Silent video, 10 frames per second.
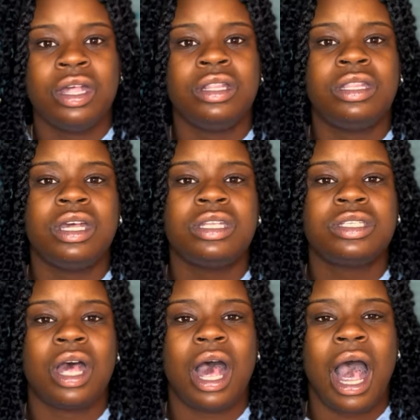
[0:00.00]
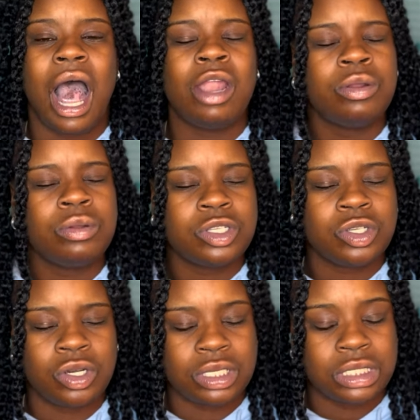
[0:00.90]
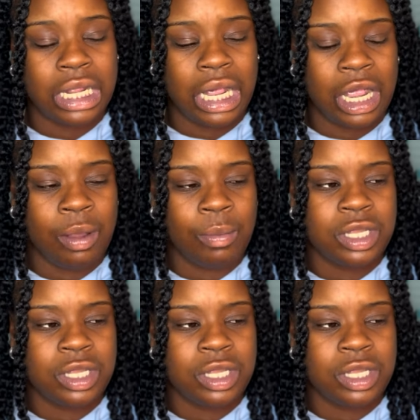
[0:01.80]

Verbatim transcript: this, I don't know this girl's name.